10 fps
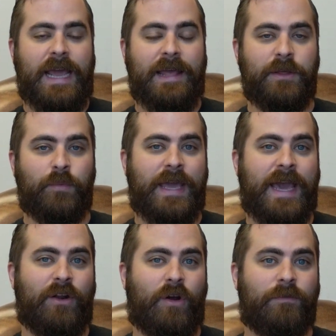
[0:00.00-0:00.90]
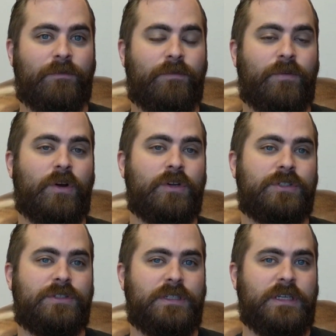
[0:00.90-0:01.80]
And then we had our
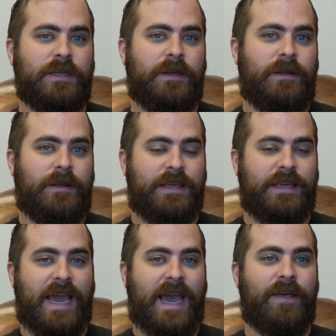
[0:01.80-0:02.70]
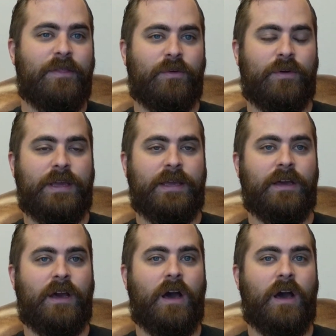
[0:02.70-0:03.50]
first gathering